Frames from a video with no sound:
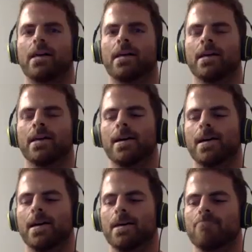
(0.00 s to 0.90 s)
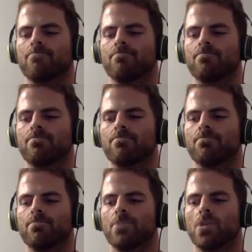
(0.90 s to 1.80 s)
like,
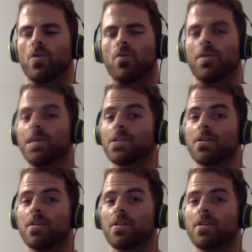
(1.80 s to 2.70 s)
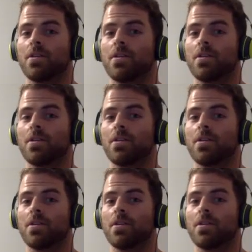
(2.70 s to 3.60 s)
these are the
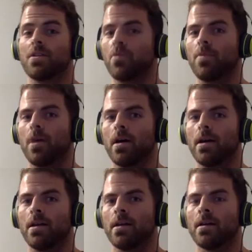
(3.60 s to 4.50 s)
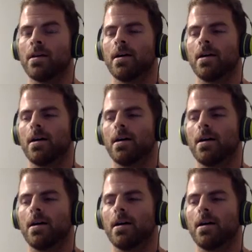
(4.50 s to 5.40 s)
you need to improve upon
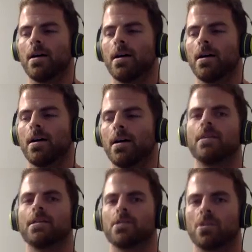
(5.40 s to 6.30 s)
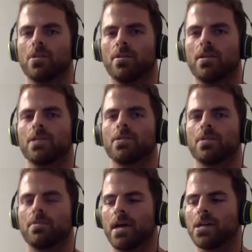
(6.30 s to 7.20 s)
there, and these are
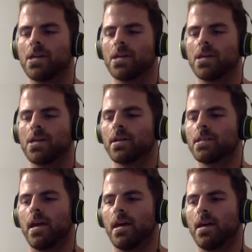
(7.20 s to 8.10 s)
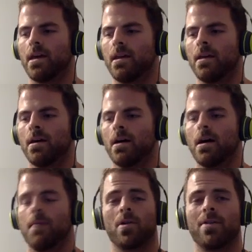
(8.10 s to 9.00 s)
the metrics, and
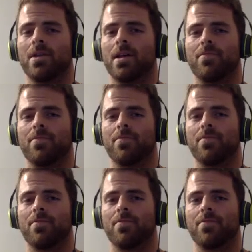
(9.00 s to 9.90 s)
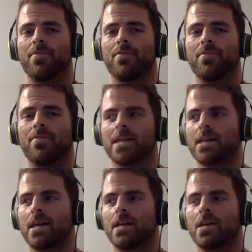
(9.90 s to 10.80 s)
or even if it be other
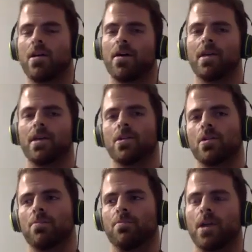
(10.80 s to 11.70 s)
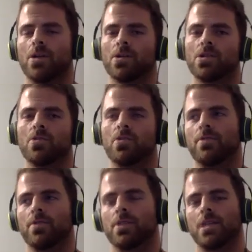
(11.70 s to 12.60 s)
things like, I think you're better
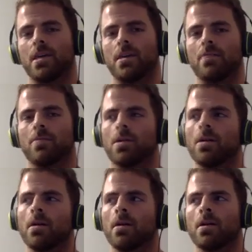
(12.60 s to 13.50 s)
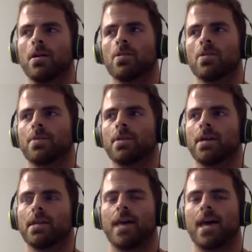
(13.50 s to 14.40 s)
suited for team, or
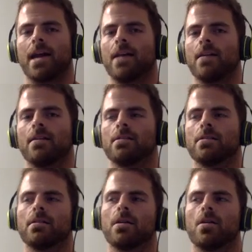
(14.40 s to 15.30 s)
something like that. And